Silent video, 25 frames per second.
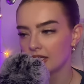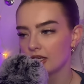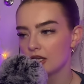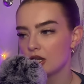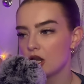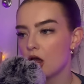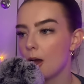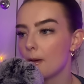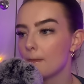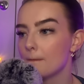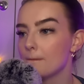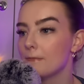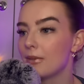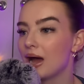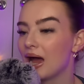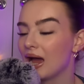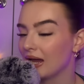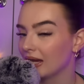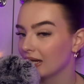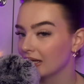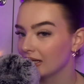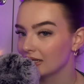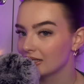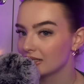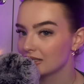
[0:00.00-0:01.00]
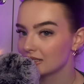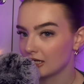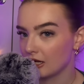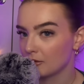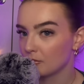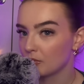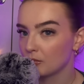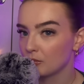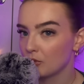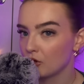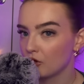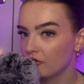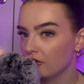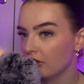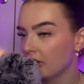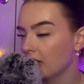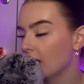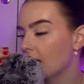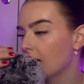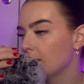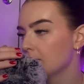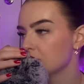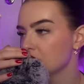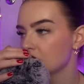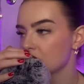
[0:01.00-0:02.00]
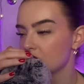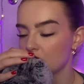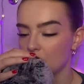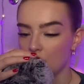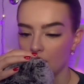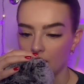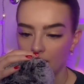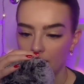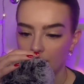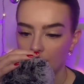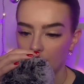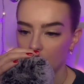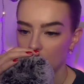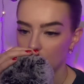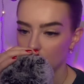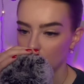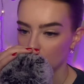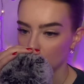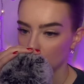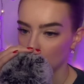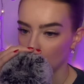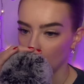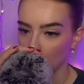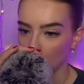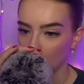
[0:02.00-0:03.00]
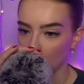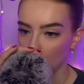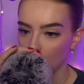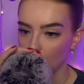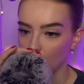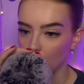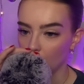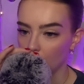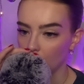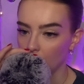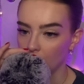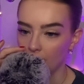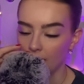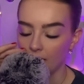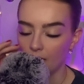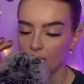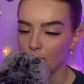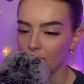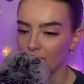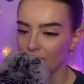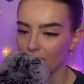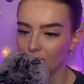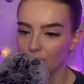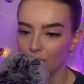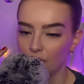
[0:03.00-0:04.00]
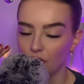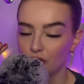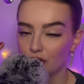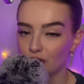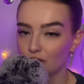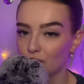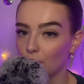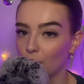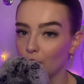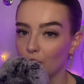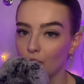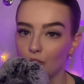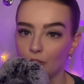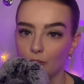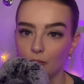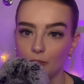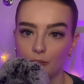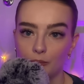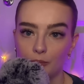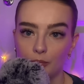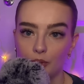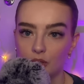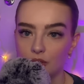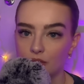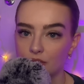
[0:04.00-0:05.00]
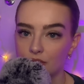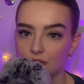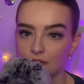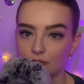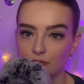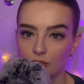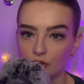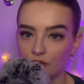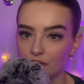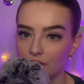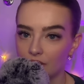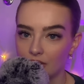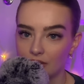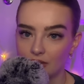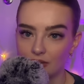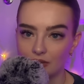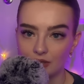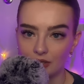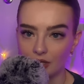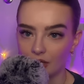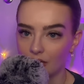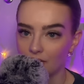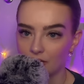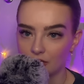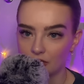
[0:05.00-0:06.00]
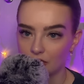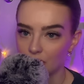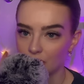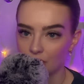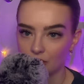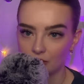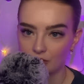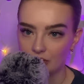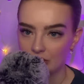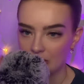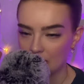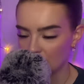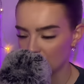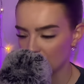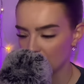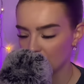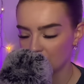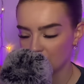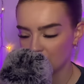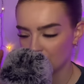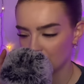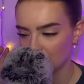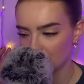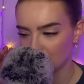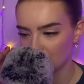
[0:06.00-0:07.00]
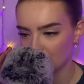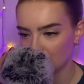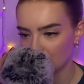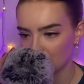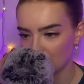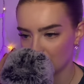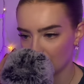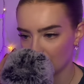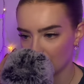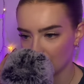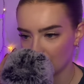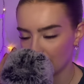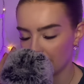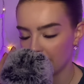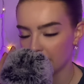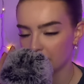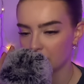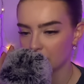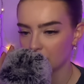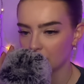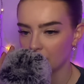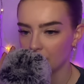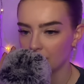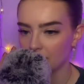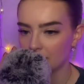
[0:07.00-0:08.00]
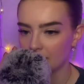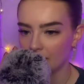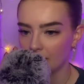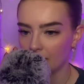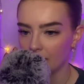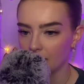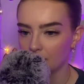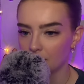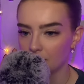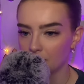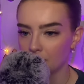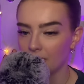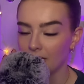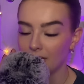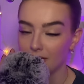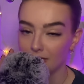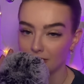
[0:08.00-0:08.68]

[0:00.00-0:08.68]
Not my type of movie. I'm just not like an historical girly. I don't care for historical books, movies, television shows. It's just, history was like my